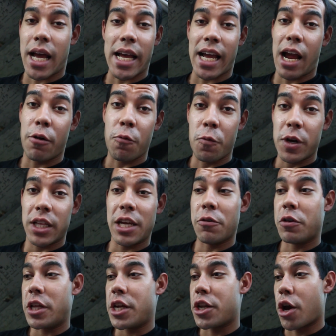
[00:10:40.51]
I really,
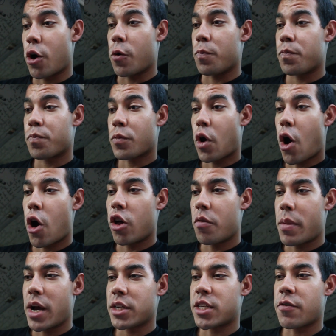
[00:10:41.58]
really don't. All
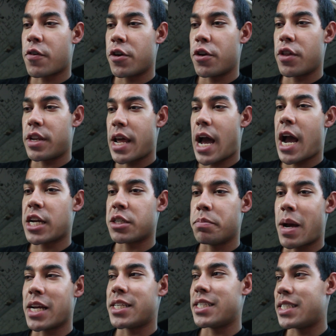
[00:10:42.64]
of my stuff under the dash
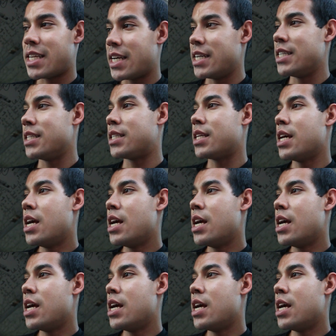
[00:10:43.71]
matches his.